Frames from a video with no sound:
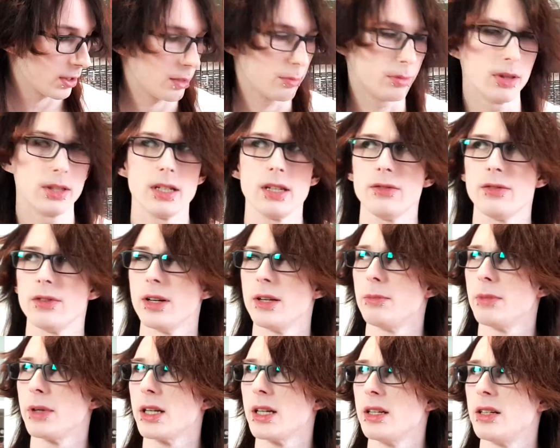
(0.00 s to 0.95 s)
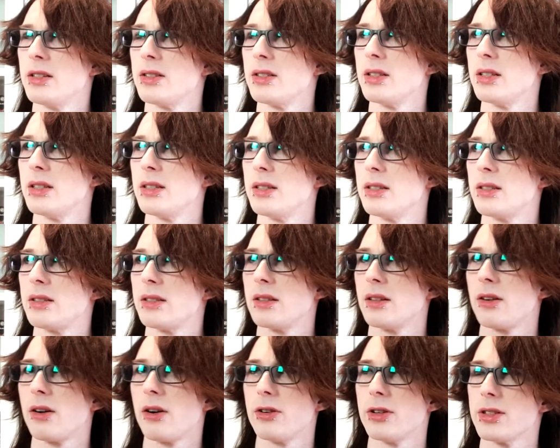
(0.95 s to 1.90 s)
I believe Ed McGuinness is
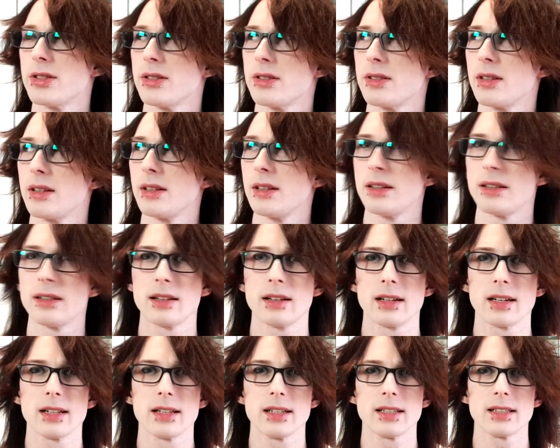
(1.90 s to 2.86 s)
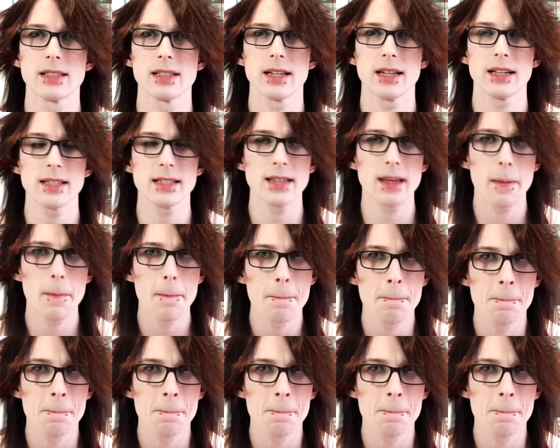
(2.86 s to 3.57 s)
an artist, at least, yes.